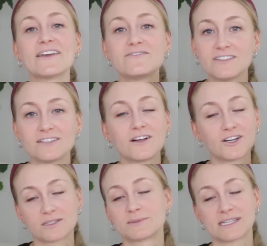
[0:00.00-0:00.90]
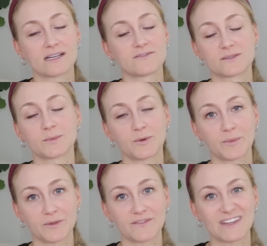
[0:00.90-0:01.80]
I feel 100% comfortable with
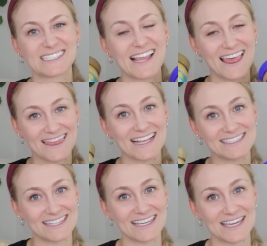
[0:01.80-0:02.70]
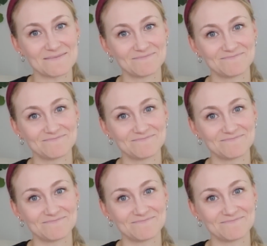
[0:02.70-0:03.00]
both of these. That's the key.